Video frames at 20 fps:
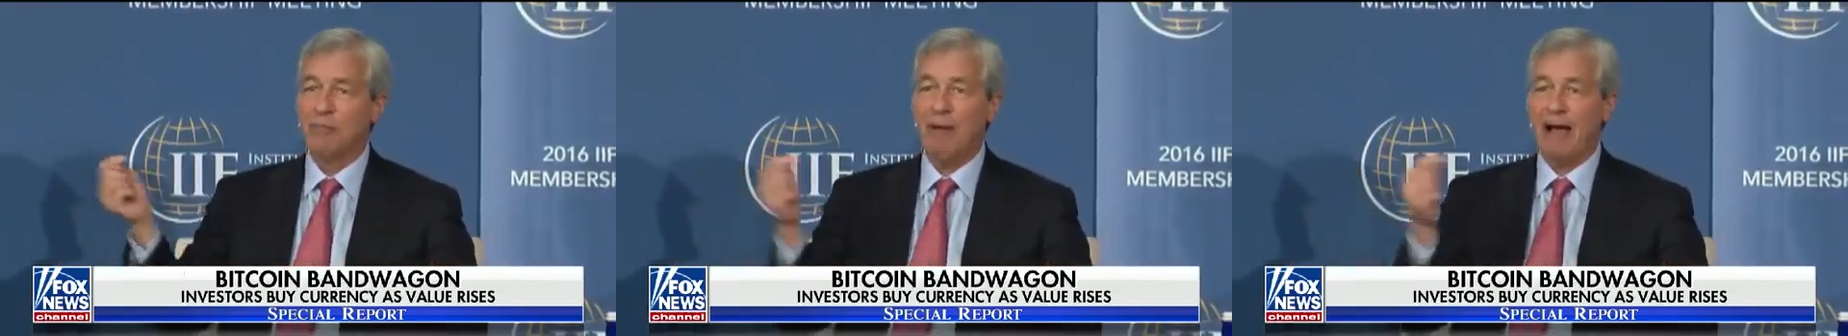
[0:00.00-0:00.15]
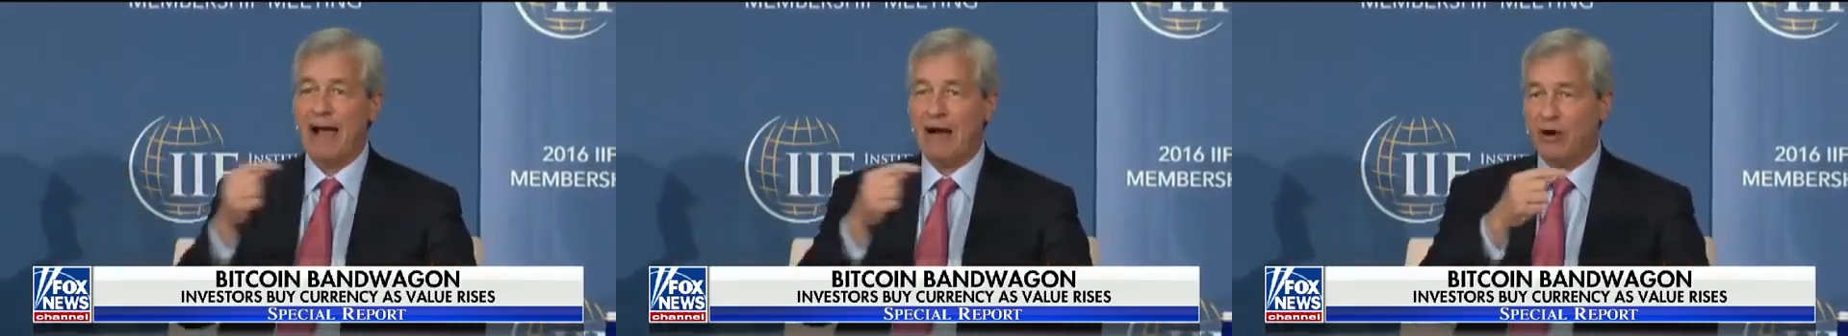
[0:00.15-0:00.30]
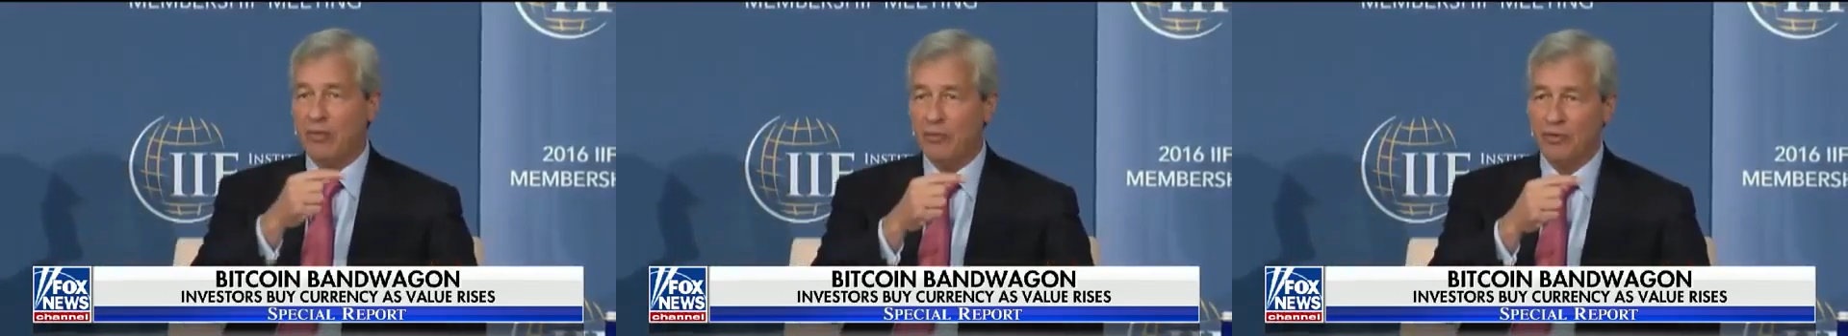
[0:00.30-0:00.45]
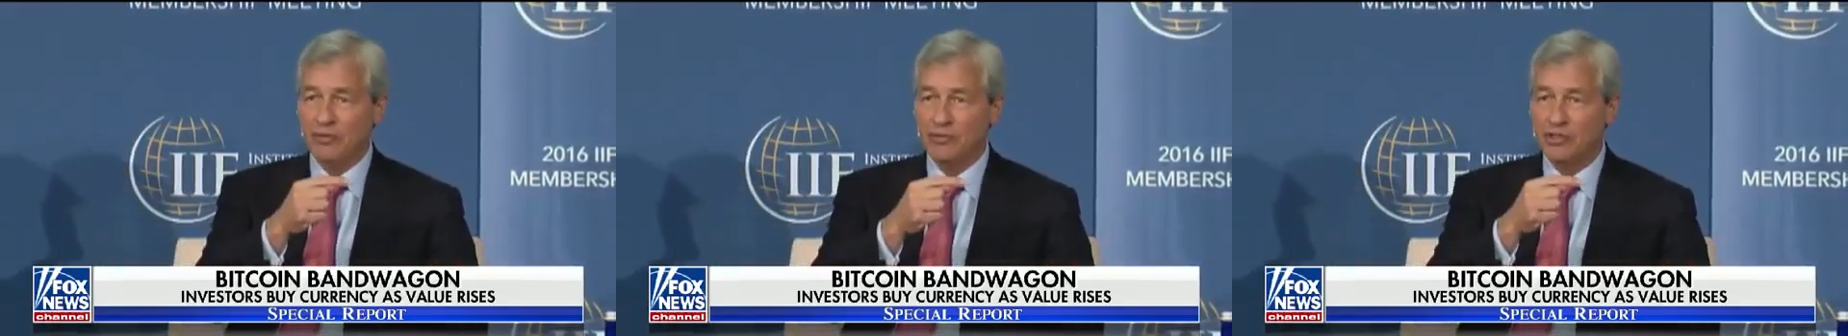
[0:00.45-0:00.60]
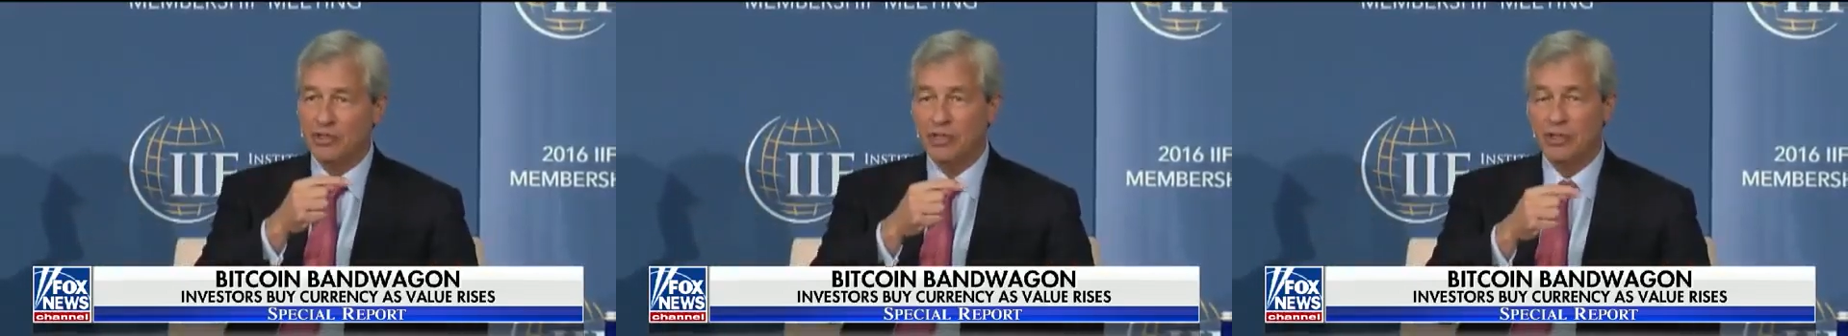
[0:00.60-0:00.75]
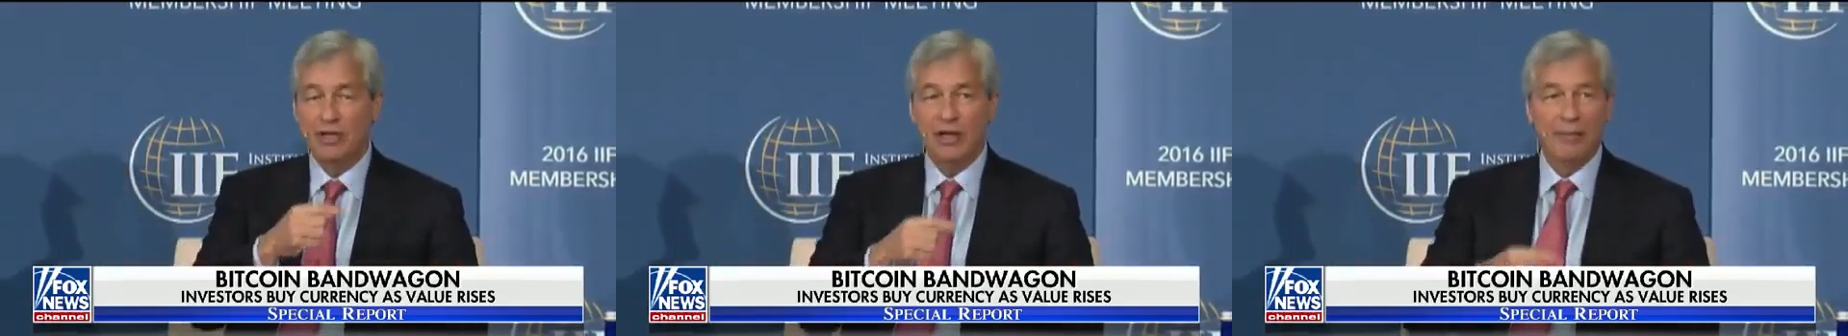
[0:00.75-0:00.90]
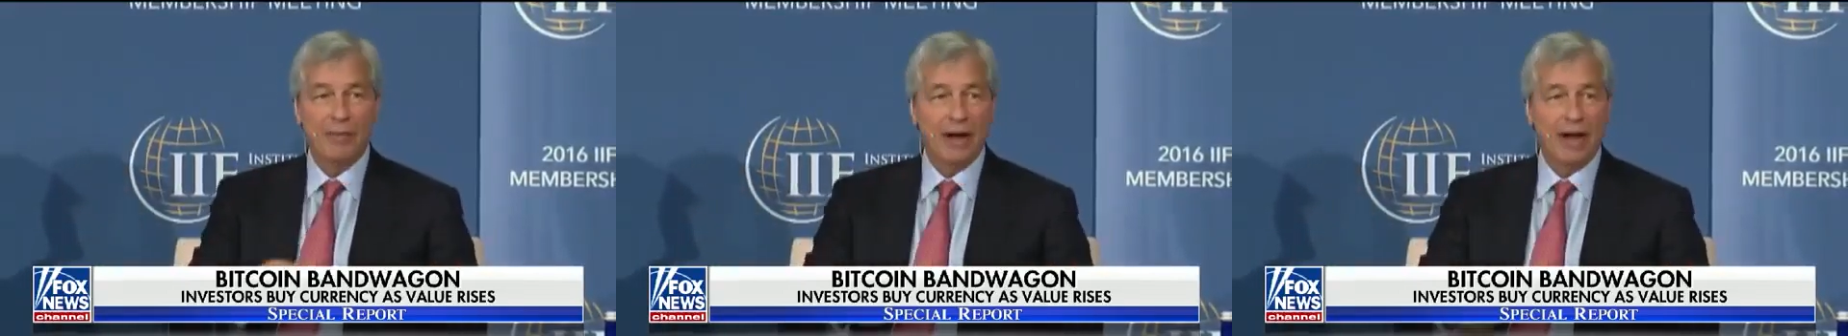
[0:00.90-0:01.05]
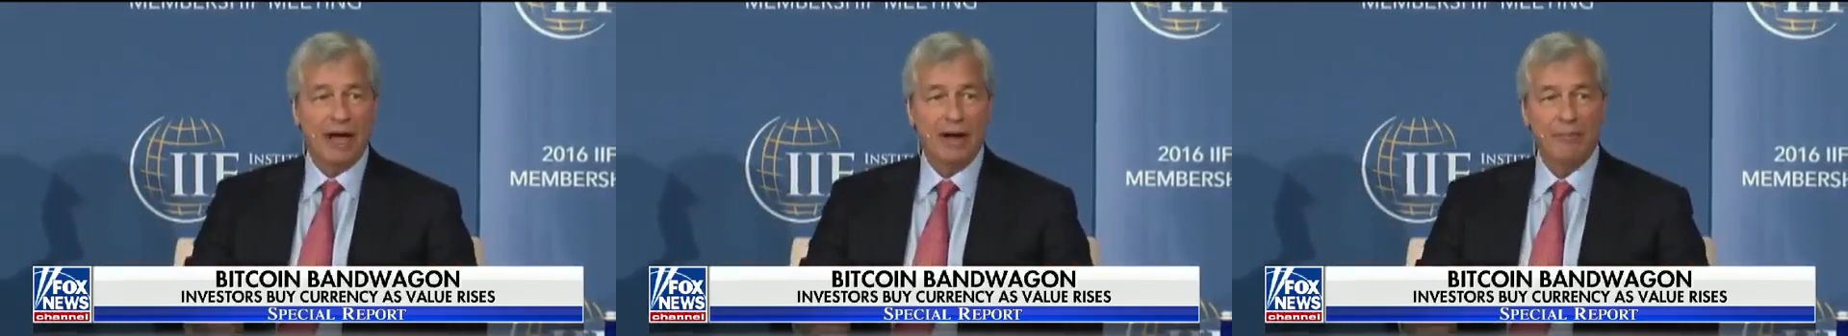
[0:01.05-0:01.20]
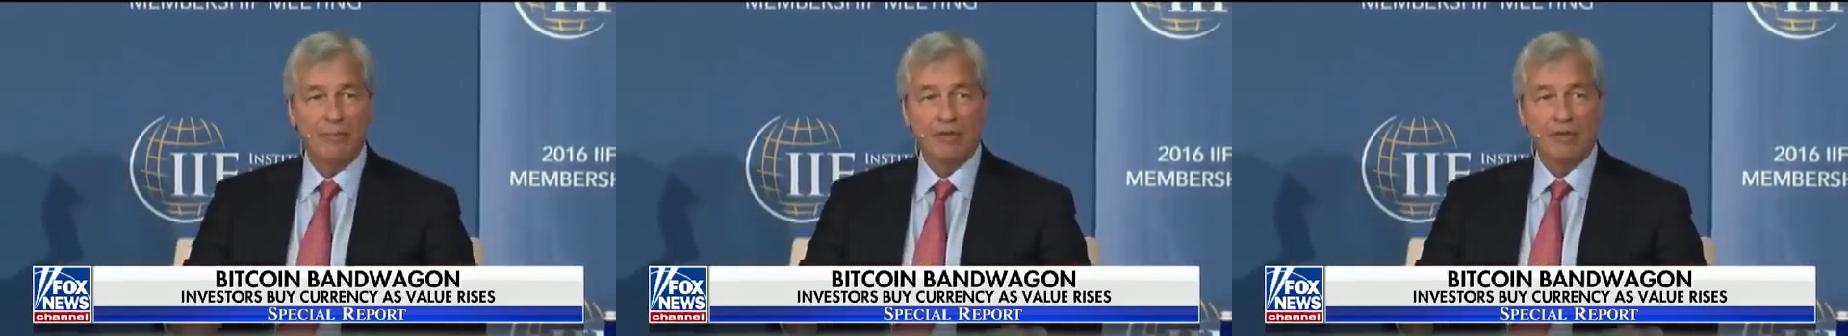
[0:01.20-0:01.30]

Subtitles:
anyone who trades it.